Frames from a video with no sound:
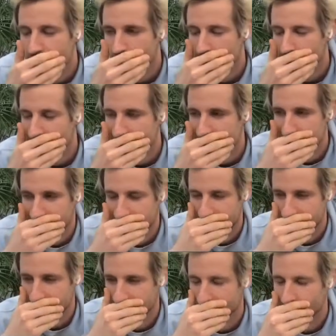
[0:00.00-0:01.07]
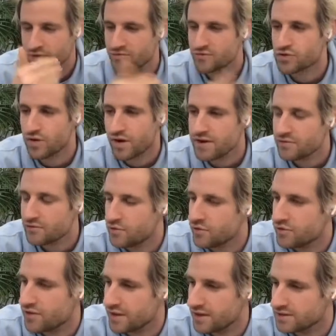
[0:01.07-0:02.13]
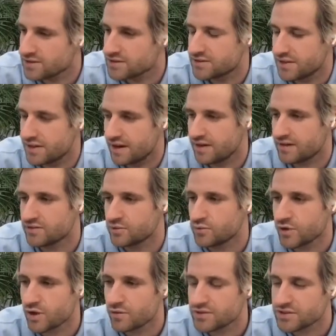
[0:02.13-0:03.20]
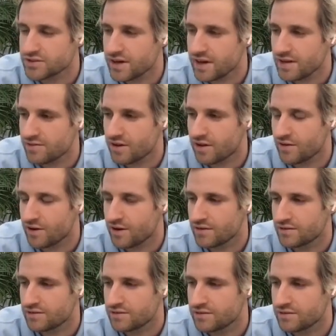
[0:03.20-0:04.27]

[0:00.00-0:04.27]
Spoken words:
We've tried a few things, and we obviously have our